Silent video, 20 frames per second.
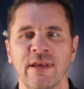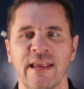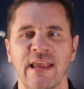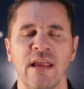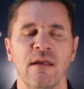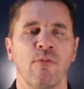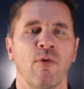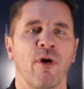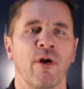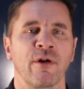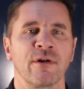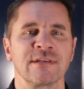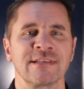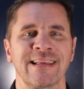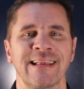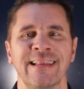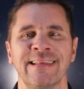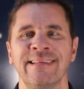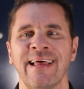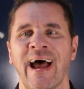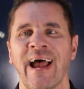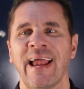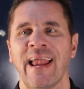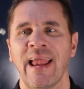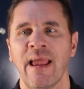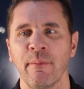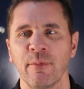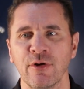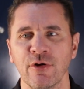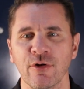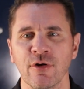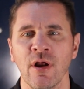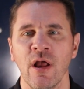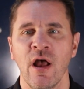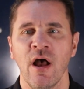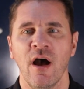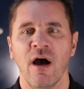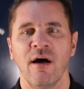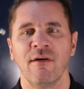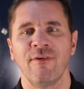Keywords, diameter
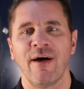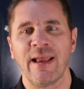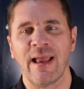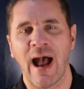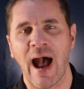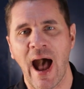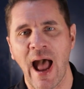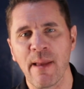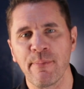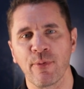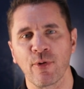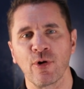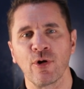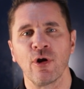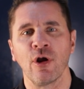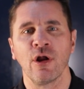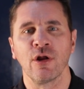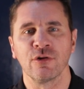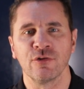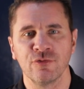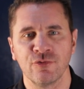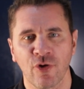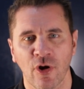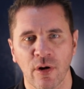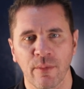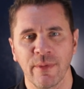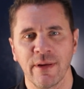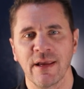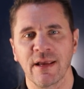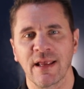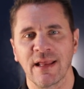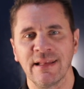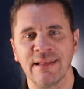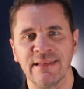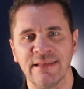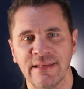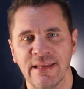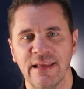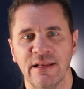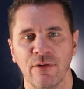of a hypodermic
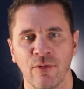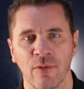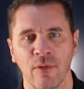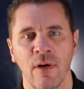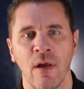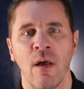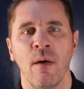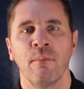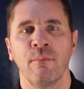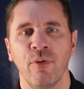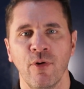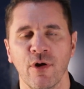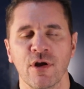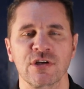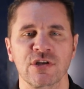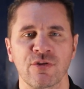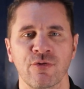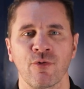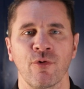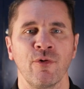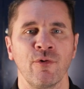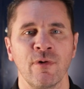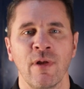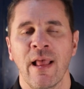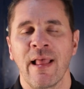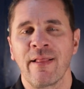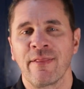needle, pushed through.